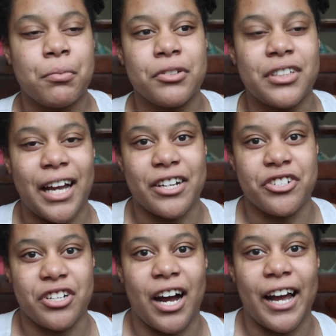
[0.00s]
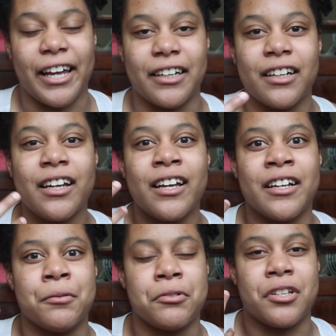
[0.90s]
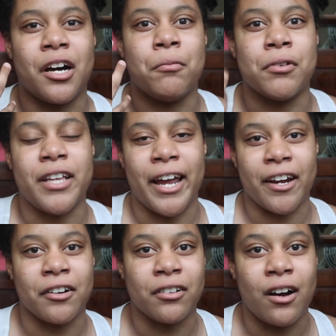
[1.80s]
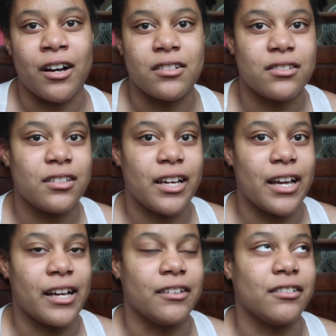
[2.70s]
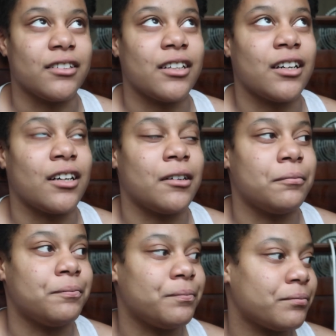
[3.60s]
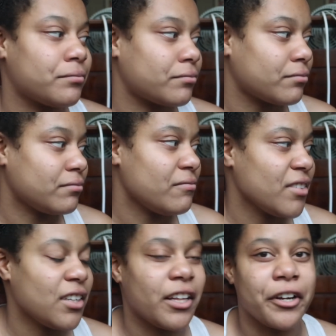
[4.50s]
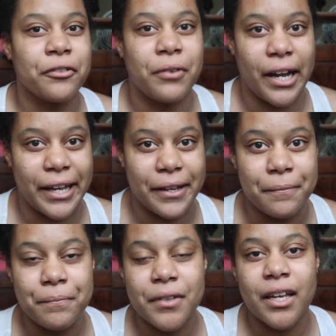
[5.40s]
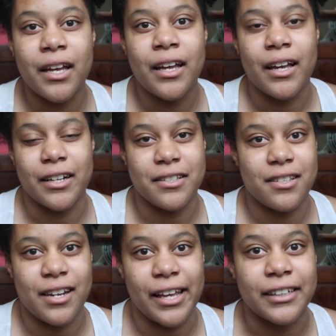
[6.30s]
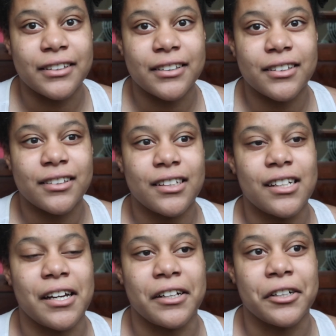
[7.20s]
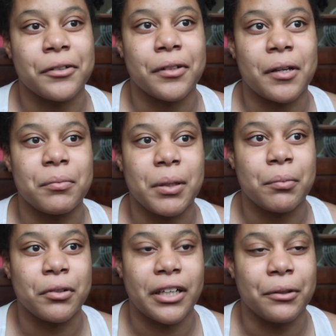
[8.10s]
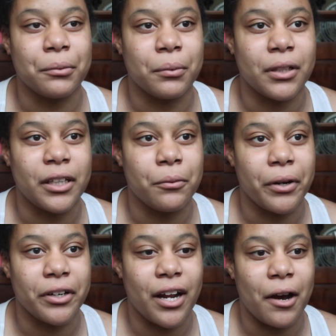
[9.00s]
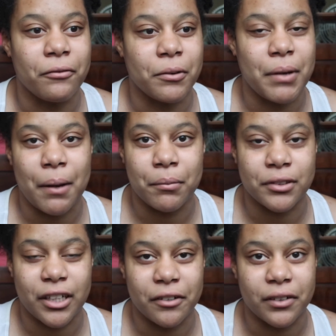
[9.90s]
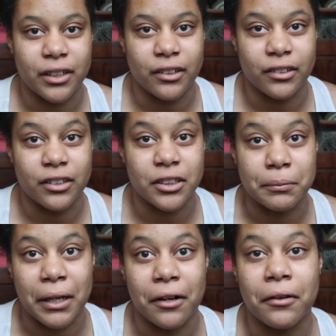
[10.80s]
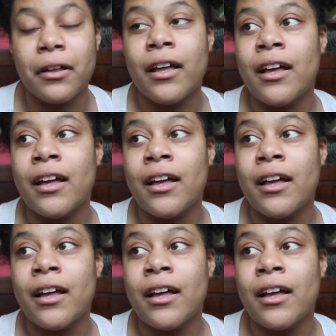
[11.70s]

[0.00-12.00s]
supposed to add shine, it's supposed to help with hair loss and clarify it. It stinks. I know that people get really weirded out from apple cider vinegar and the smell.